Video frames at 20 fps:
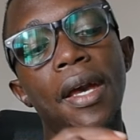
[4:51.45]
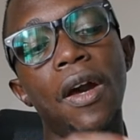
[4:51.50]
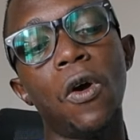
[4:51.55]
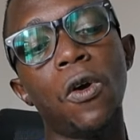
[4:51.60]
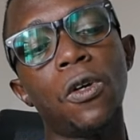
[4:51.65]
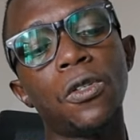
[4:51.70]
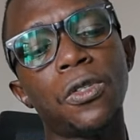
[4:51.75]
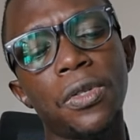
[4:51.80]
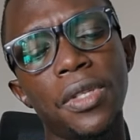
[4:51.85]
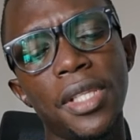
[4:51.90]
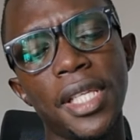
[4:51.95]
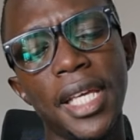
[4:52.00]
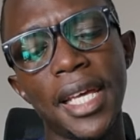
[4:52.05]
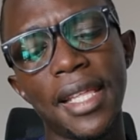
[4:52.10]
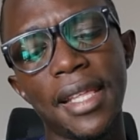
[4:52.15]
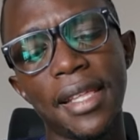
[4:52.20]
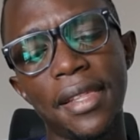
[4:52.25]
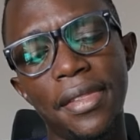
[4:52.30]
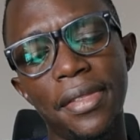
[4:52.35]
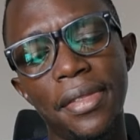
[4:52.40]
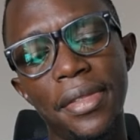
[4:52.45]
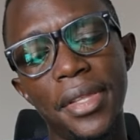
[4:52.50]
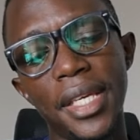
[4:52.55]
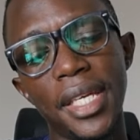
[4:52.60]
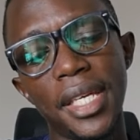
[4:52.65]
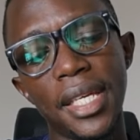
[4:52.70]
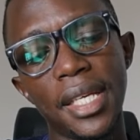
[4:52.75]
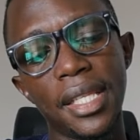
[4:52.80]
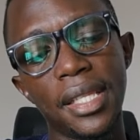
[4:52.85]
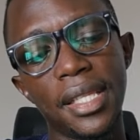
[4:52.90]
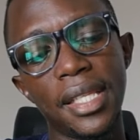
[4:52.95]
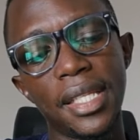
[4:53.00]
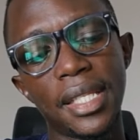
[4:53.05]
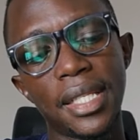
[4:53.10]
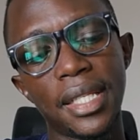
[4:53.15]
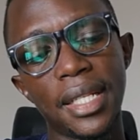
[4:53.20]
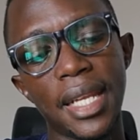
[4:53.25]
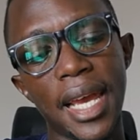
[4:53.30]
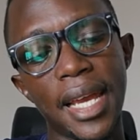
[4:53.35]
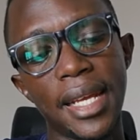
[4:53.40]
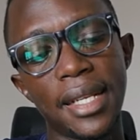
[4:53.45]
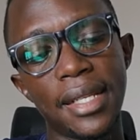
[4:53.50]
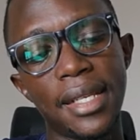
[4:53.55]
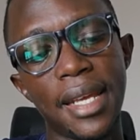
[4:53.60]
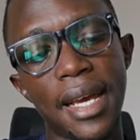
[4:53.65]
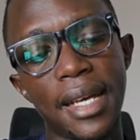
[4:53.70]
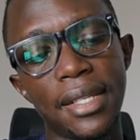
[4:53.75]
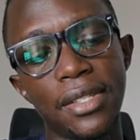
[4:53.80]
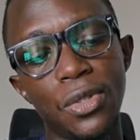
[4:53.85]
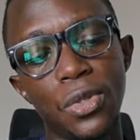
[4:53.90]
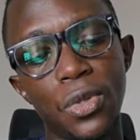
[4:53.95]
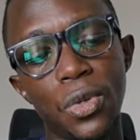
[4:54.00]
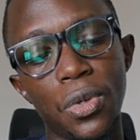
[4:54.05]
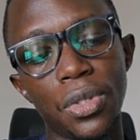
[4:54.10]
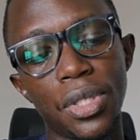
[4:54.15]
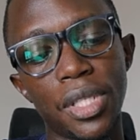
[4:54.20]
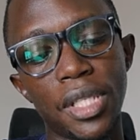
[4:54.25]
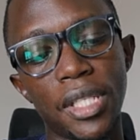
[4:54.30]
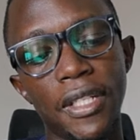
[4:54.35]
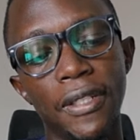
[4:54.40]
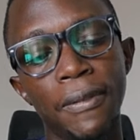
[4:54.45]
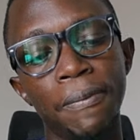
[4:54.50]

Also, the other thing, this light does not